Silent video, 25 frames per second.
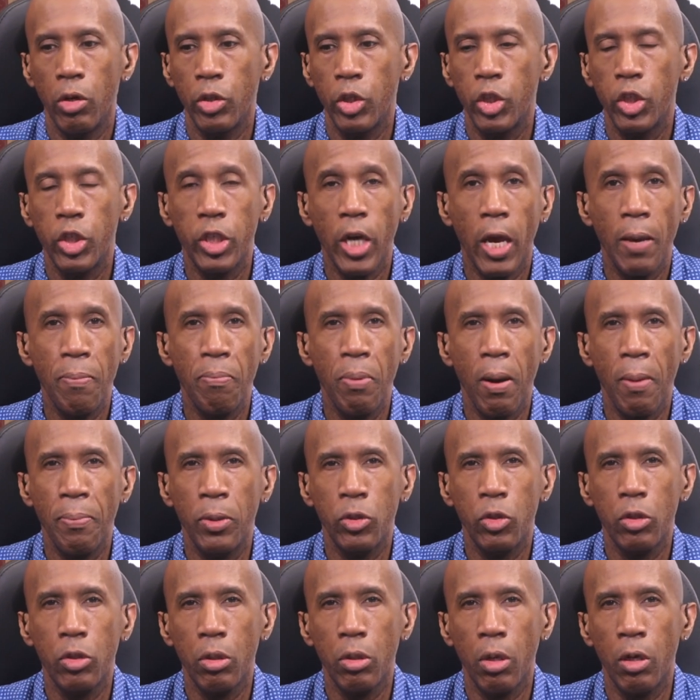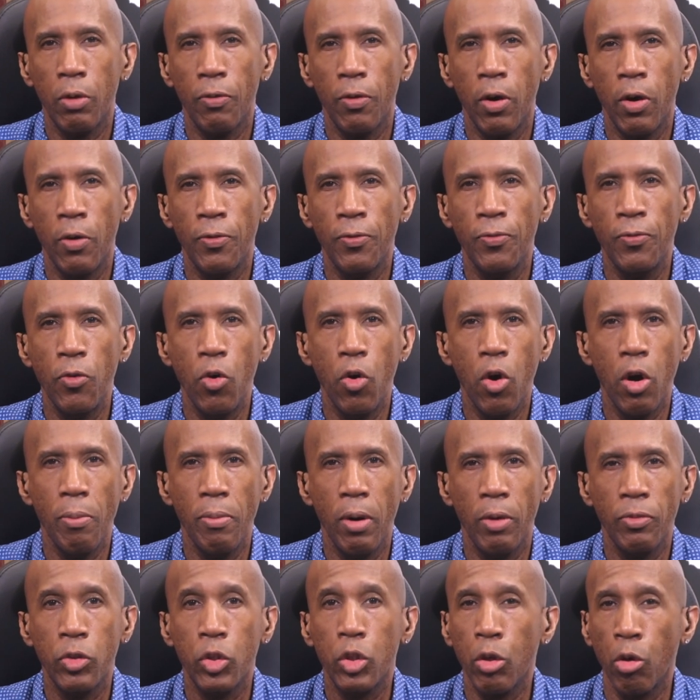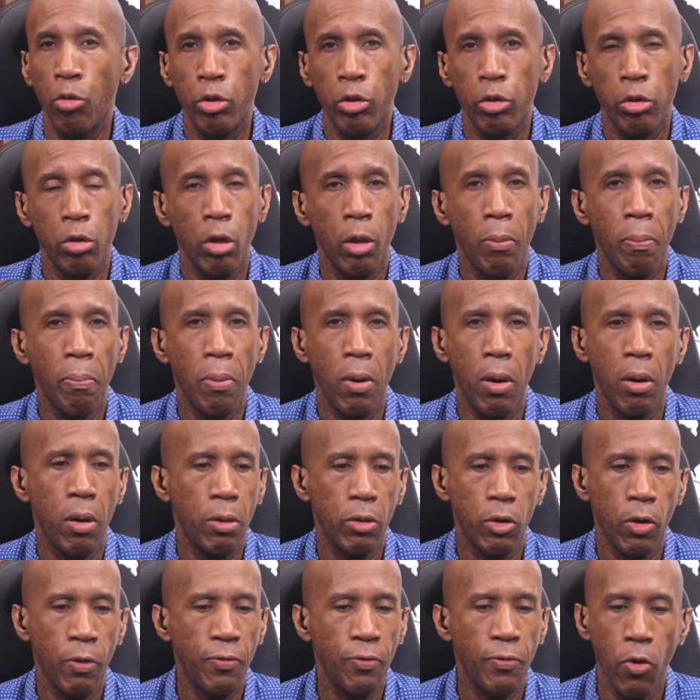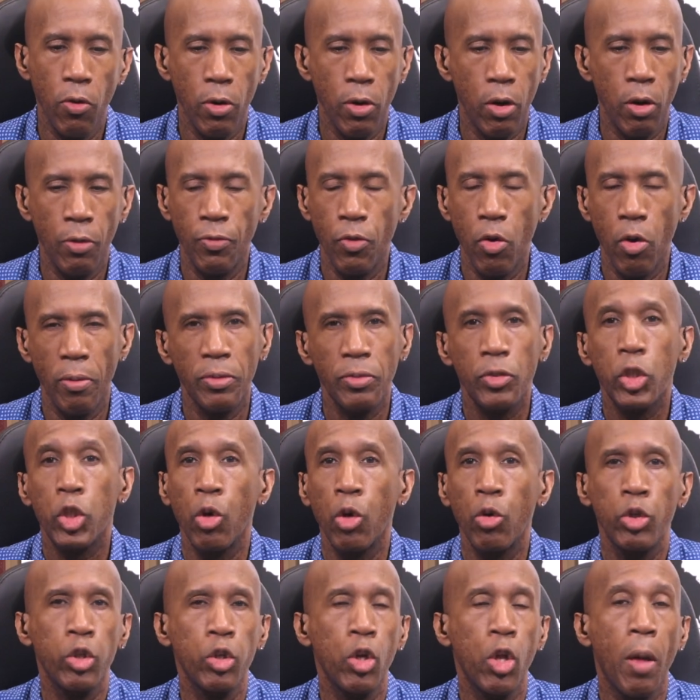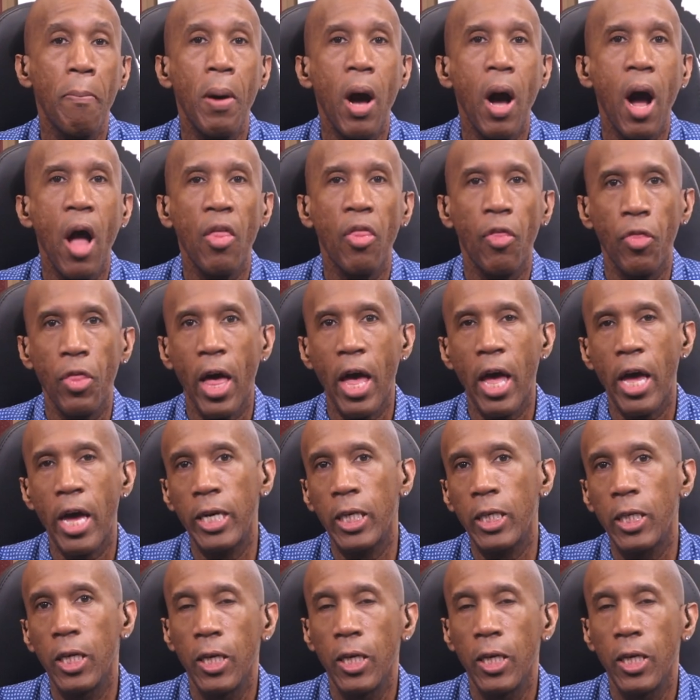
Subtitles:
shape up a form of social apartheid?